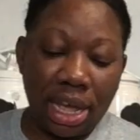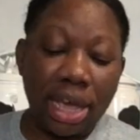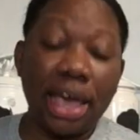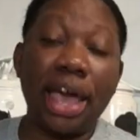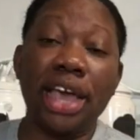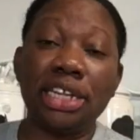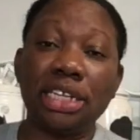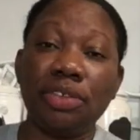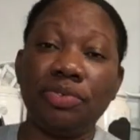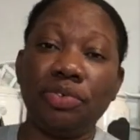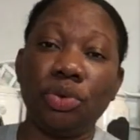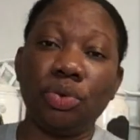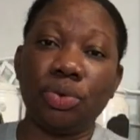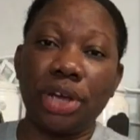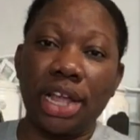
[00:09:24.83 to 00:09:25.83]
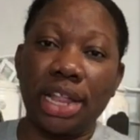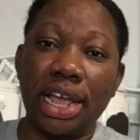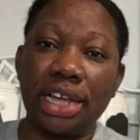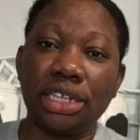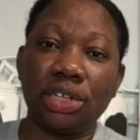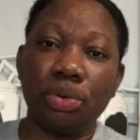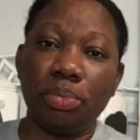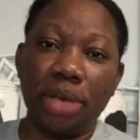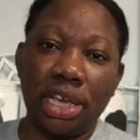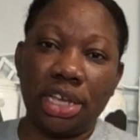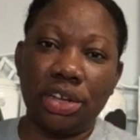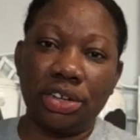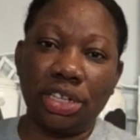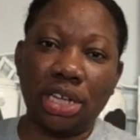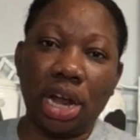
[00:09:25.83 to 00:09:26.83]
Guys, if you realize you make
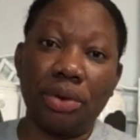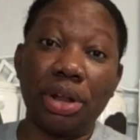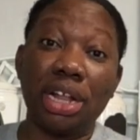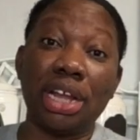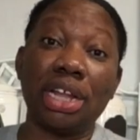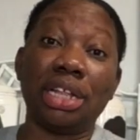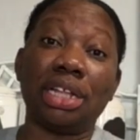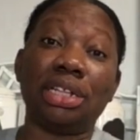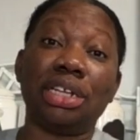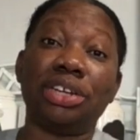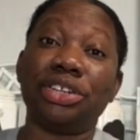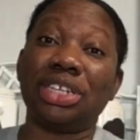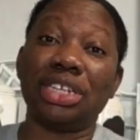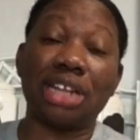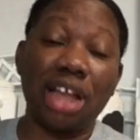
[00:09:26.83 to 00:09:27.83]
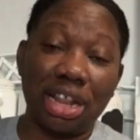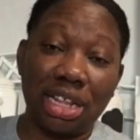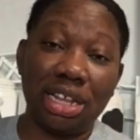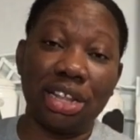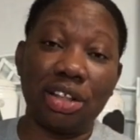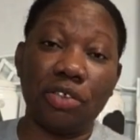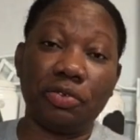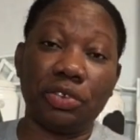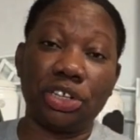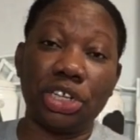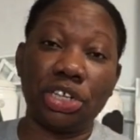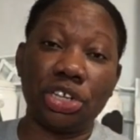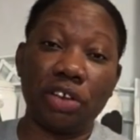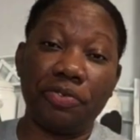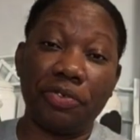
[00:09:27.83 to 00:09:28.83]
your sorrel and there's not enough
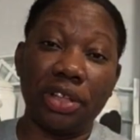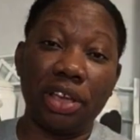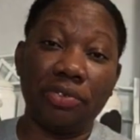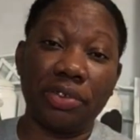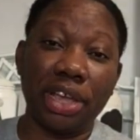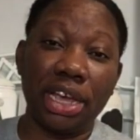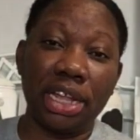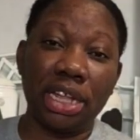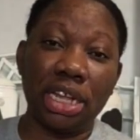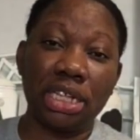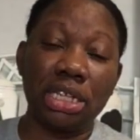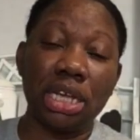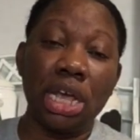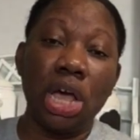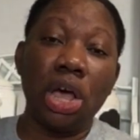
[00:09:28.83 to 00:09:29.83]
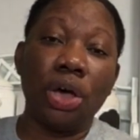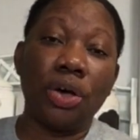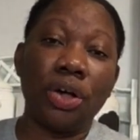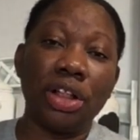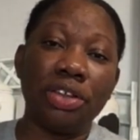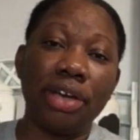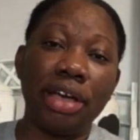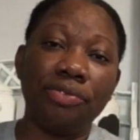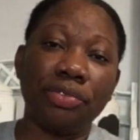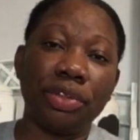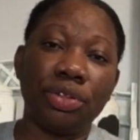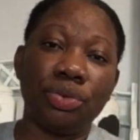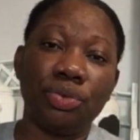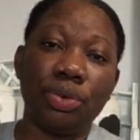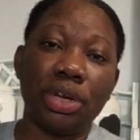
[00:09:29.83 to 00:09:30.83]
ginger flavor in it, all you have to
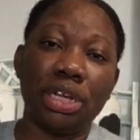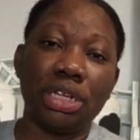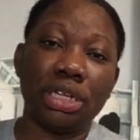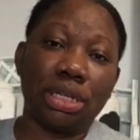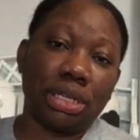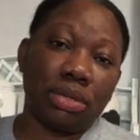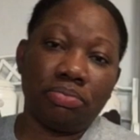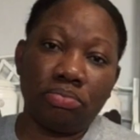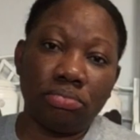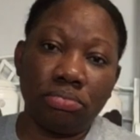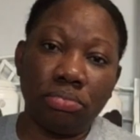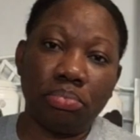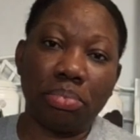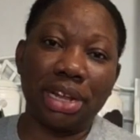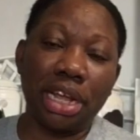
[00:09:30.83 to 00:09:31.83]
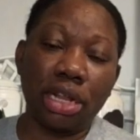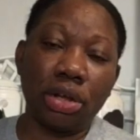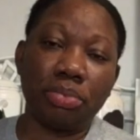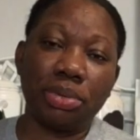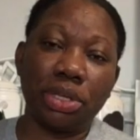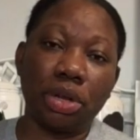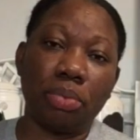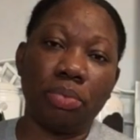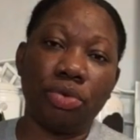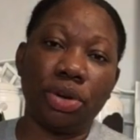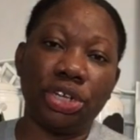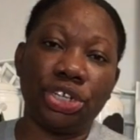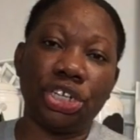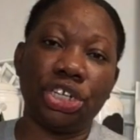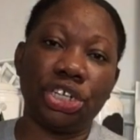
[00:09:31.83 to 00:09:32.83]
do is blend up some more
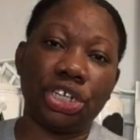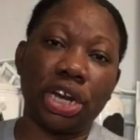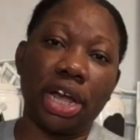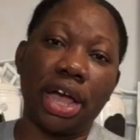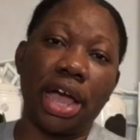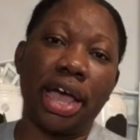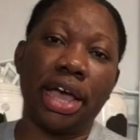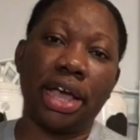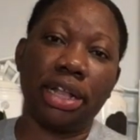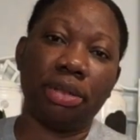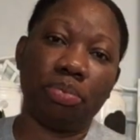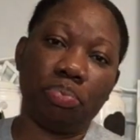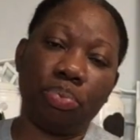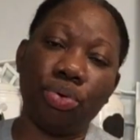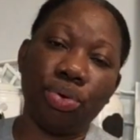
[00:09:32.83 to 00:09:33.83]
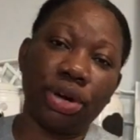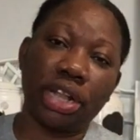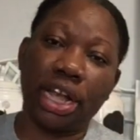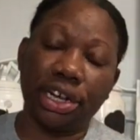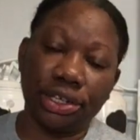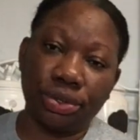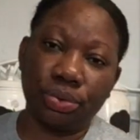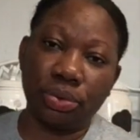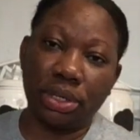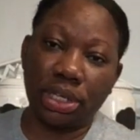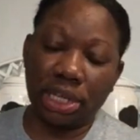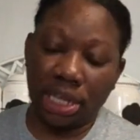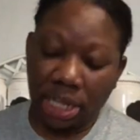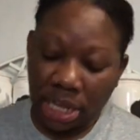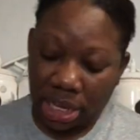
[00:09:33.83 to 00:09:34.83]
ginger and pour that juice
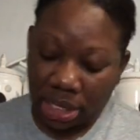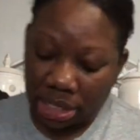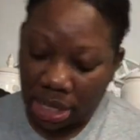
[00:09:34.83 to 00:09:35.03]
in it.